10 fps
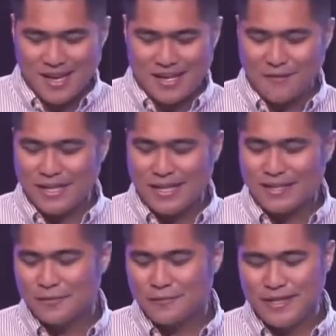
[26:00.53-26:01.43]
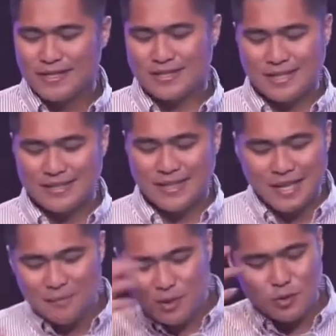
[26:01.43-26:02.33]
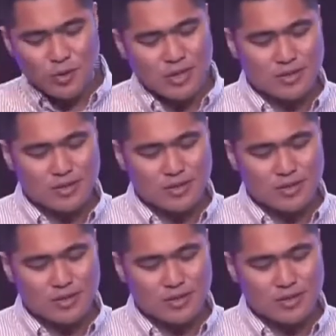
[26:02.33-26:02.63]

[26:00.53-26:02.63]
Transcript: Even in the feast, the, the imagery is